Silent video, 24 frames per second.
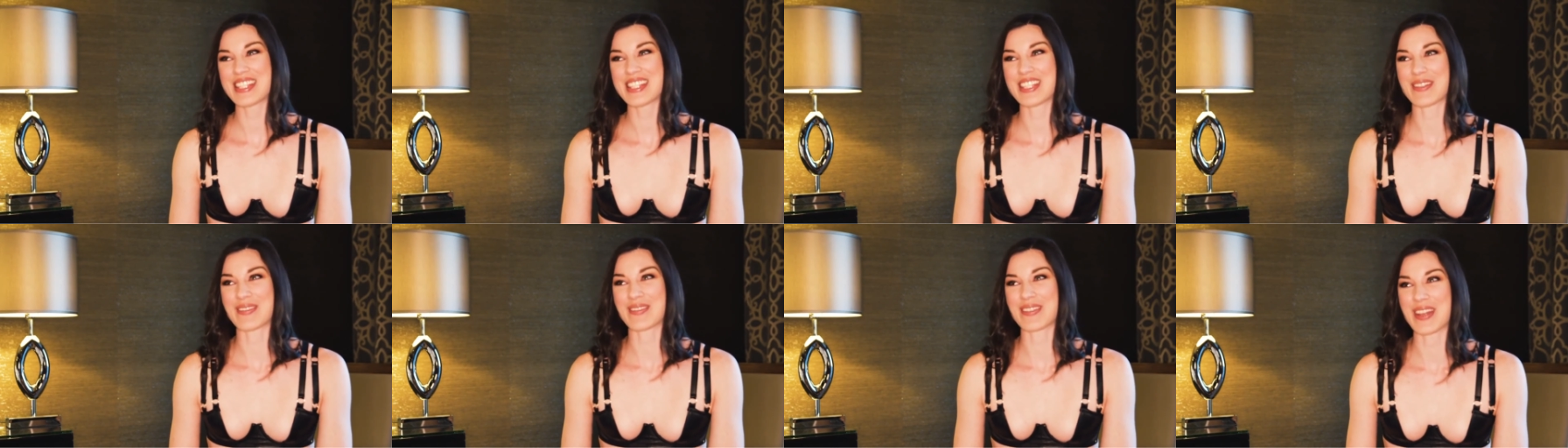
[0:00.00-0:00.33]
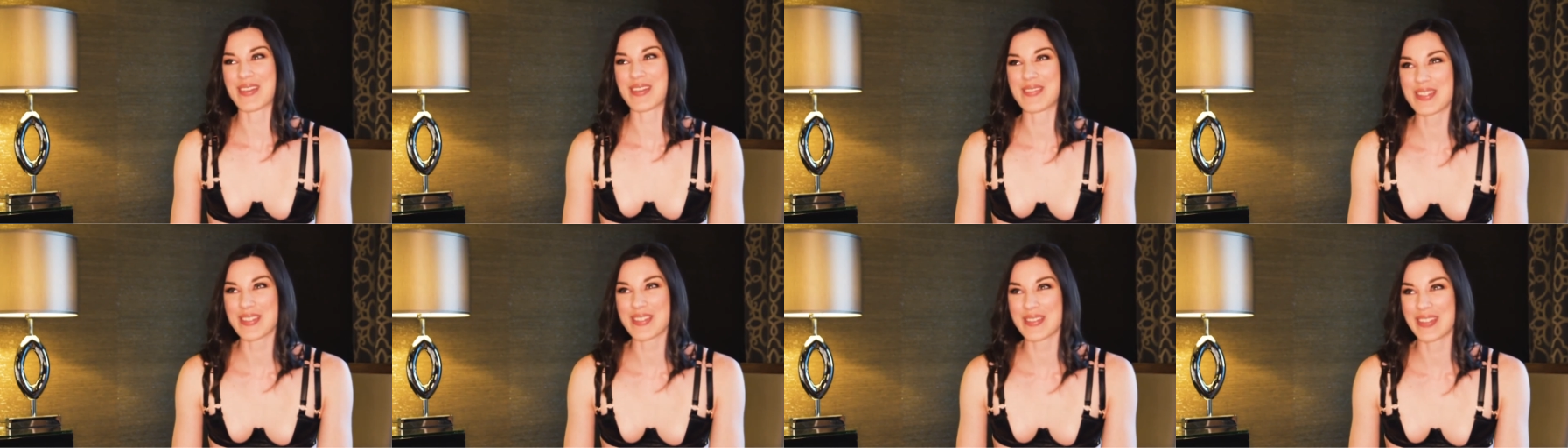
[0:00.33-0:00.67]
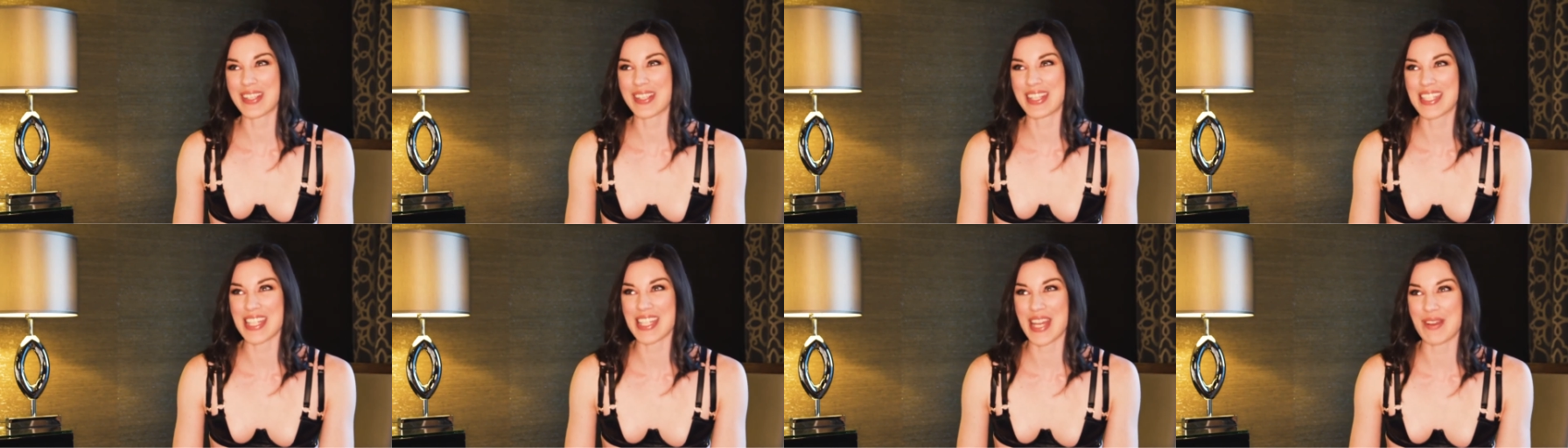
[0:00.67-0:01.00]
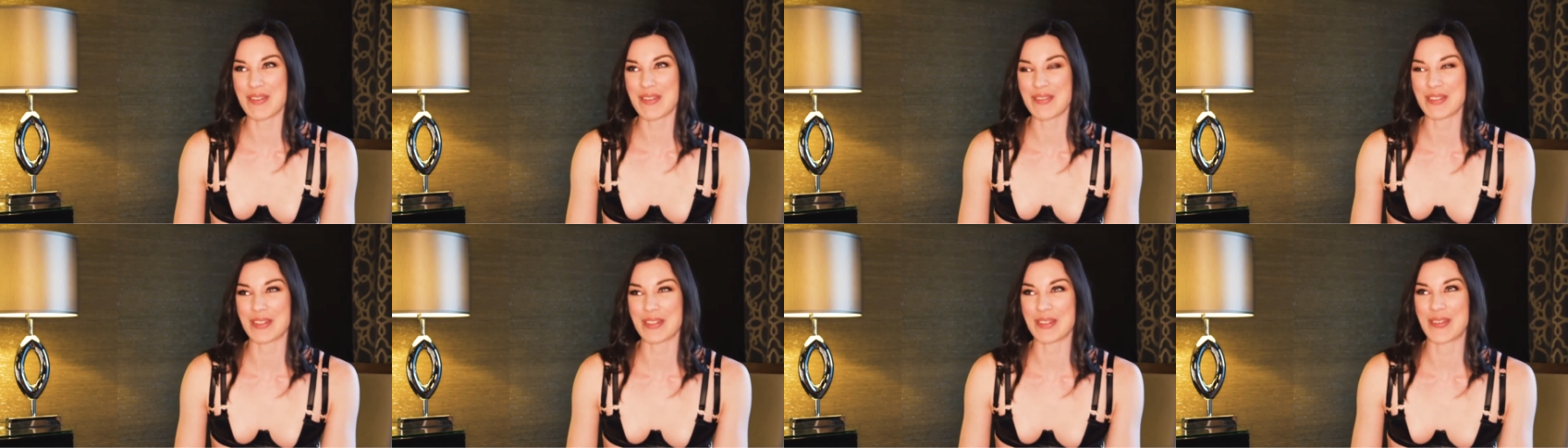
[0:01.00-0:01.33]
sometimes it works
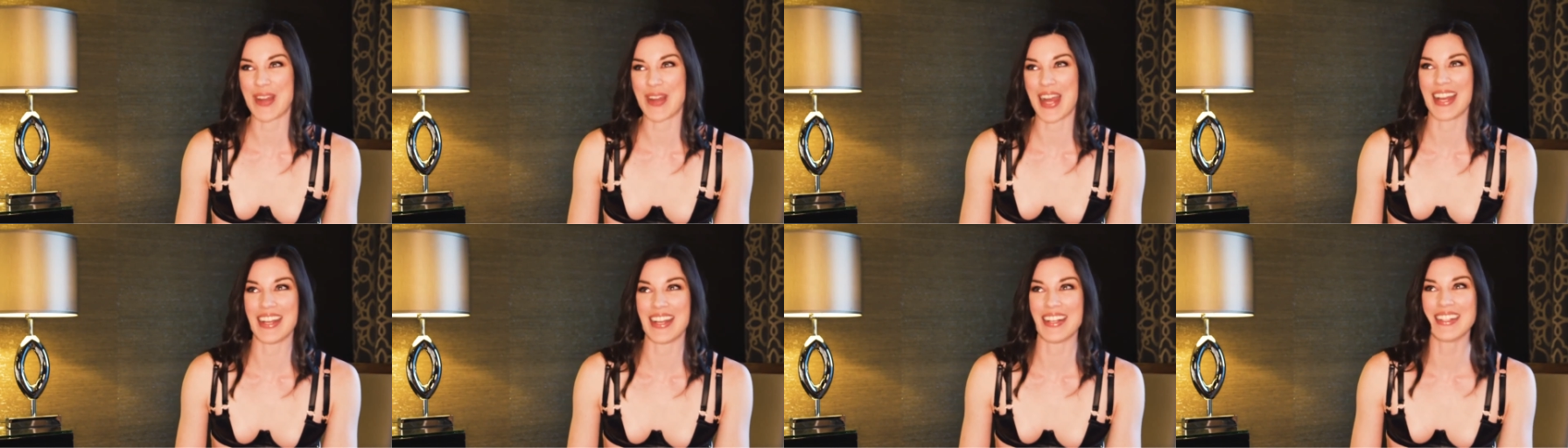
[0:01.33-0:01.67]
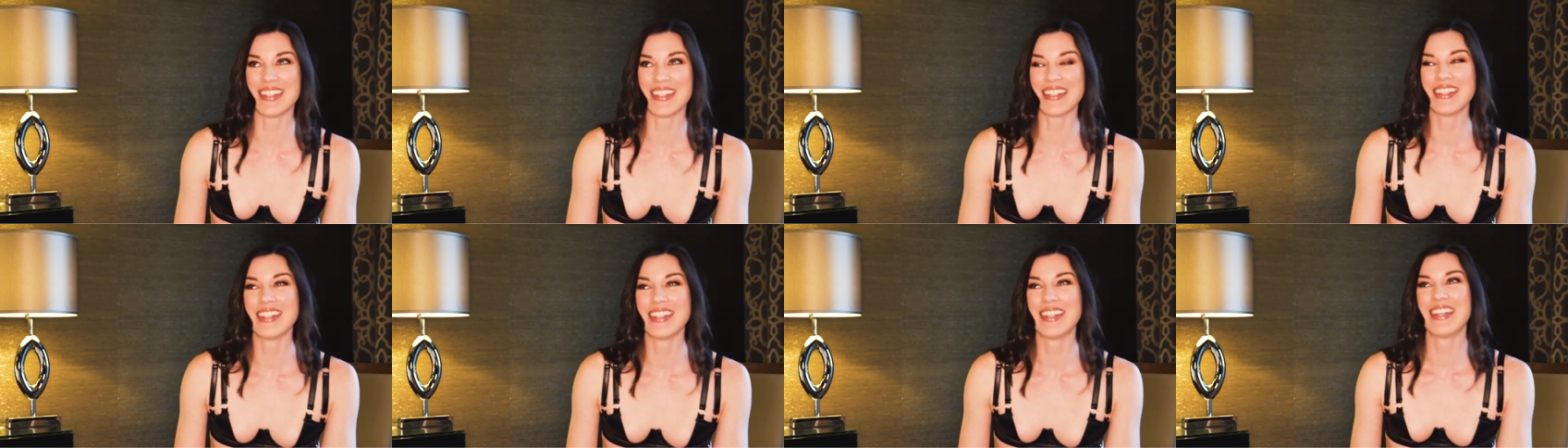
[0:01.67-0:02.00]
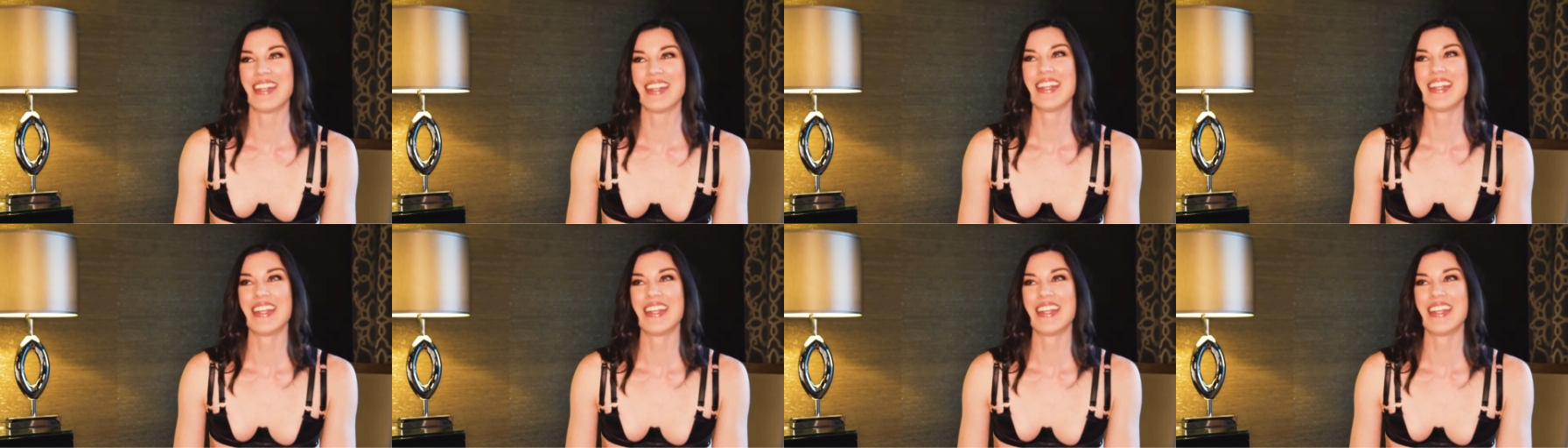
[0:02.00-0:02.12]
out for a while.